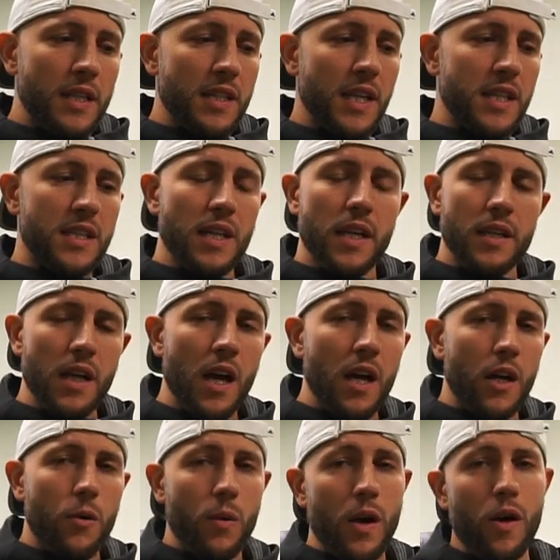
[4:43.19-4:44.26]
It's easy to
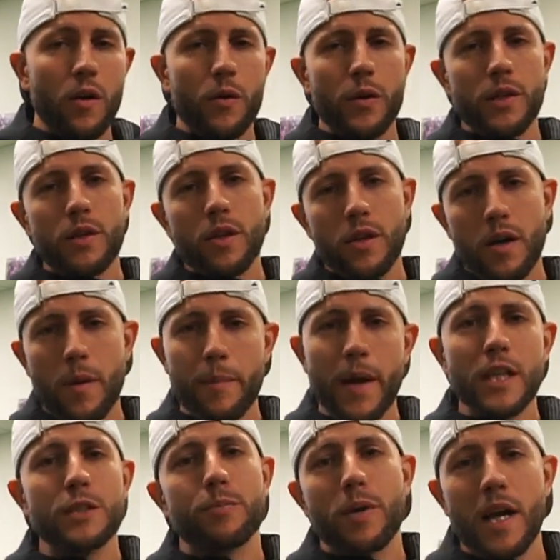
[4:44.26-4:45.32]
dunk. Well, when you look on
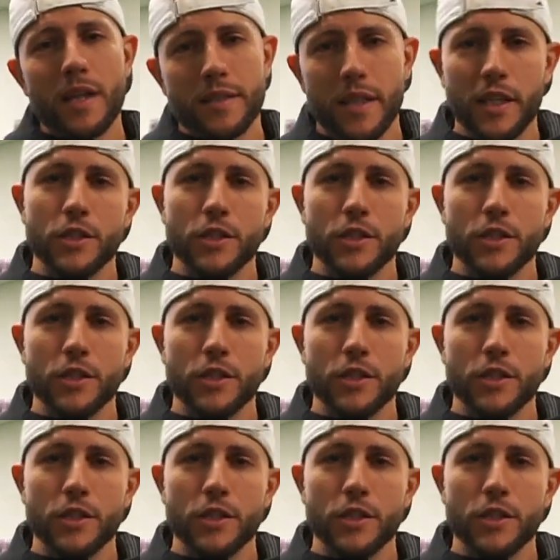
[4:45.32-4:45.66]
bench press,